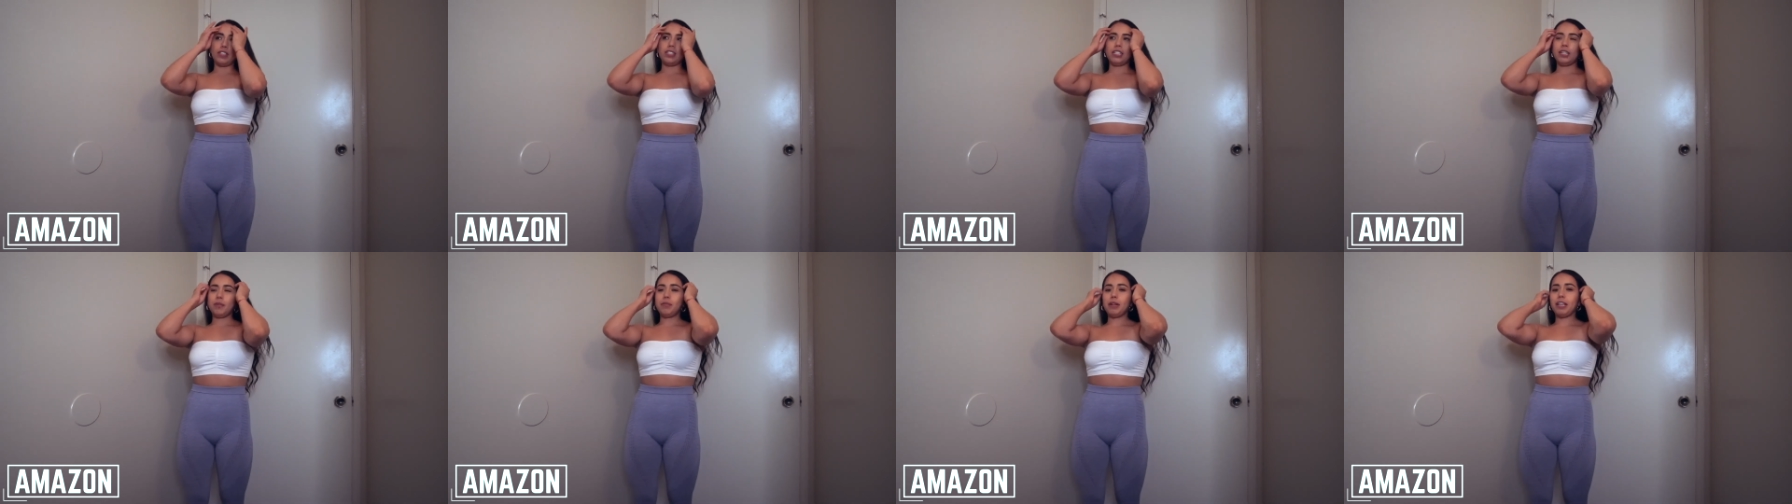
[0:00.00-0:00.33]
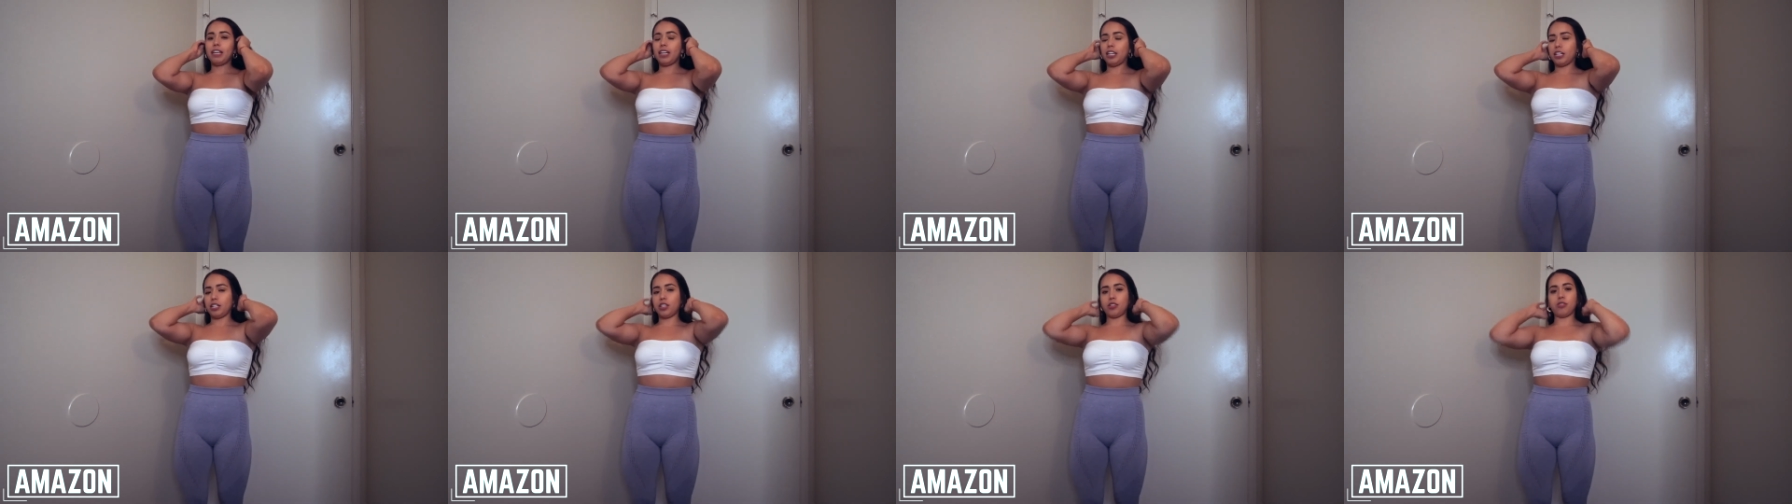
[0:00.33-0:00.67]
time I
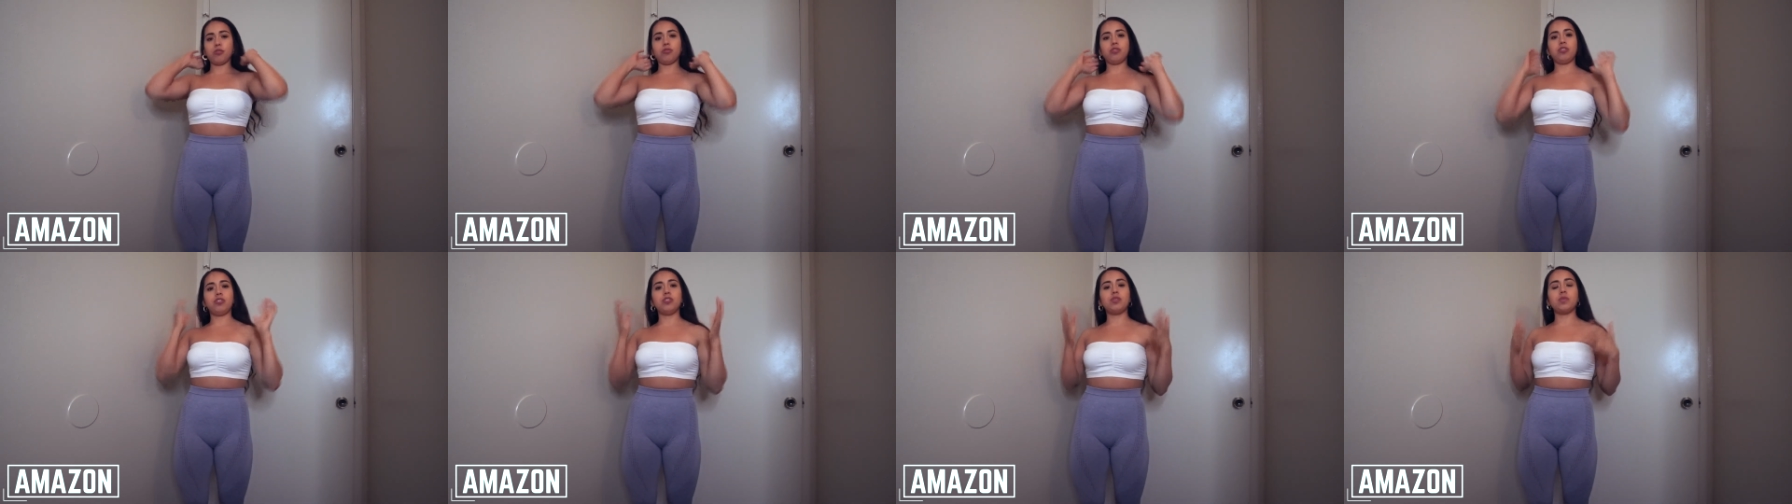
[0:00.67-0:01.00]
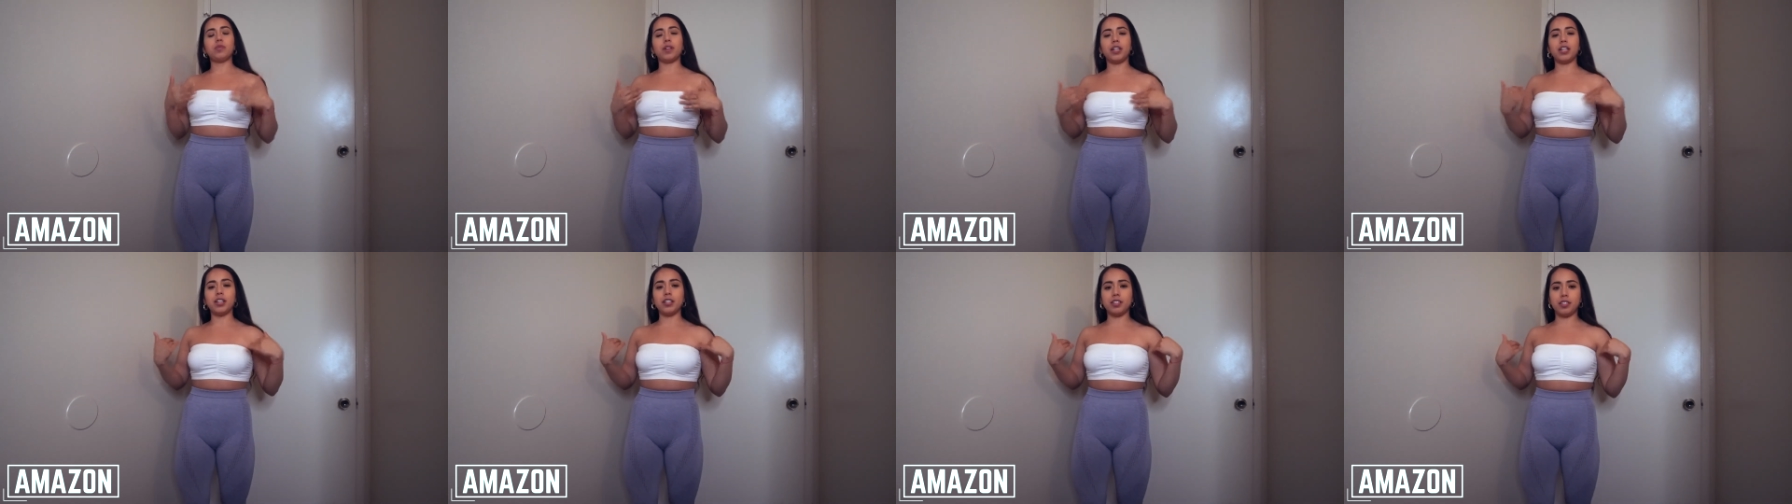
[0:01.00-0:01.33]
hit shoulders
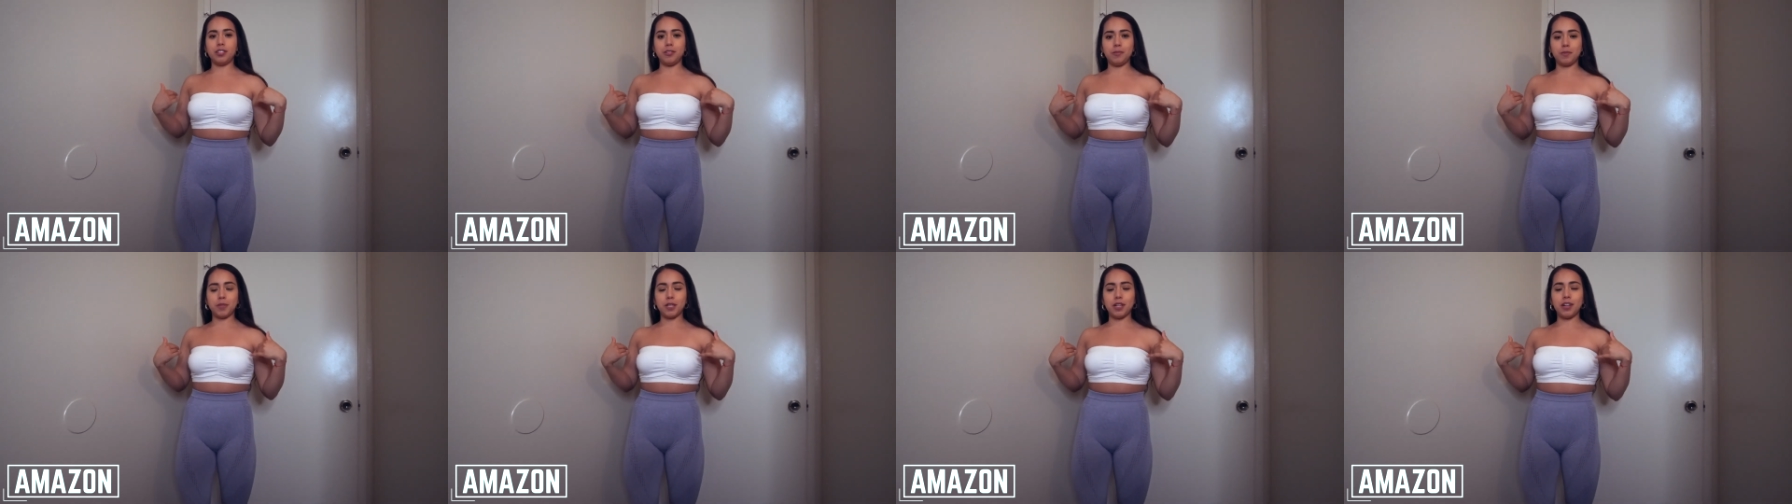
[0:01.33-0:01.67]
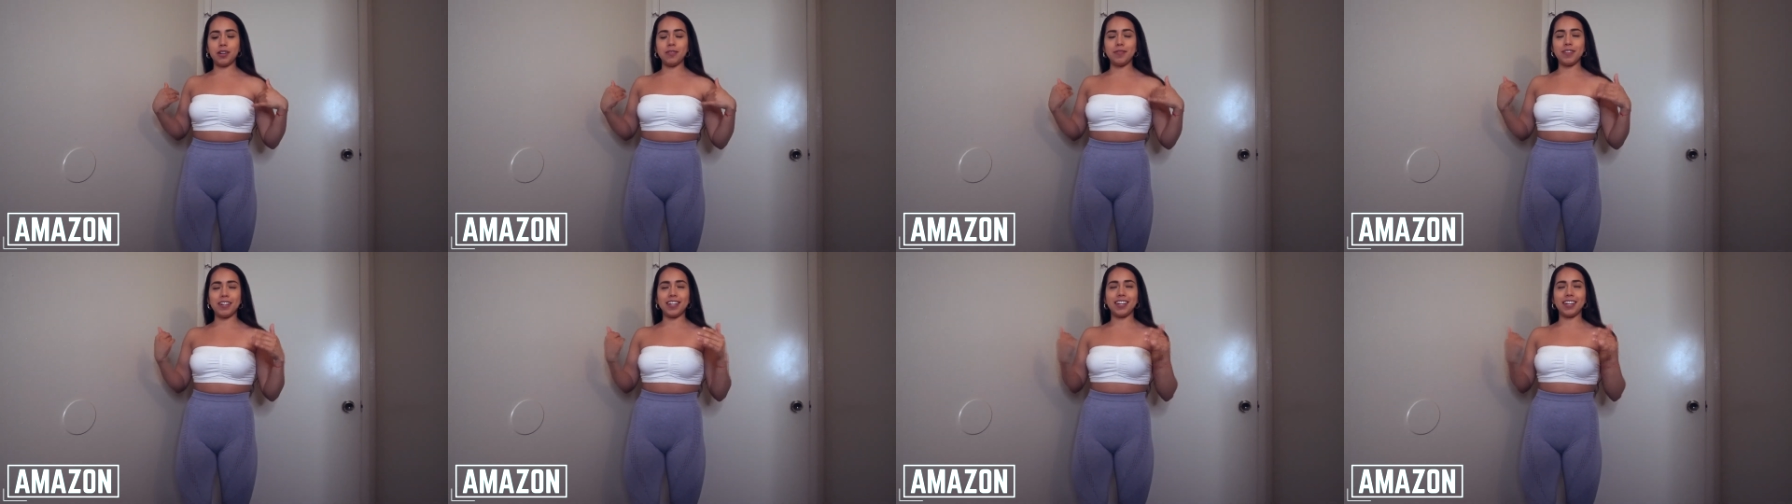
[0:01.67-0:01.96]
wearing a tube top